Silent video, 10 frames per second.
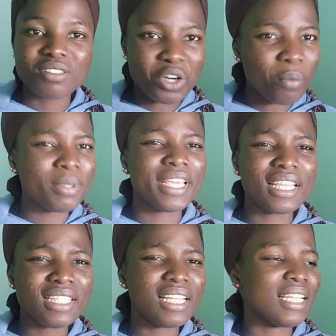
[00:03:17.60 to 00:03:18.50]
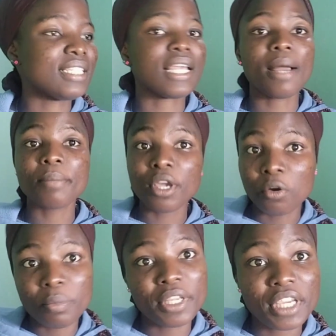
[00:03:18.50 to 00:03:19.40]
complicated. It can be
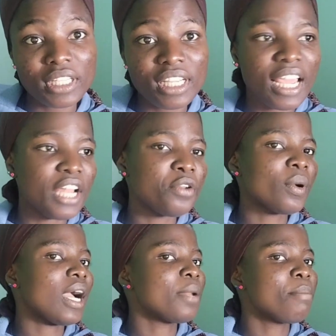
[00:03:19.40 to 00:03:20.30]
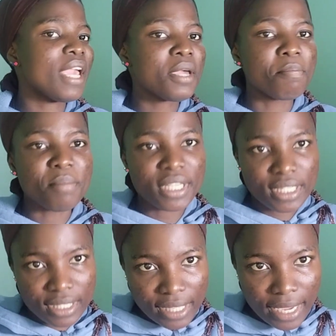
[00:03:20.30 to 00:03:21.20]
complicated and you can make
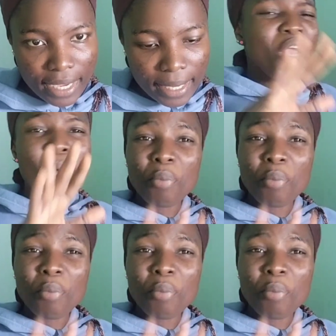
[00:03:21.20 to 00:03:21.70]
mistakes,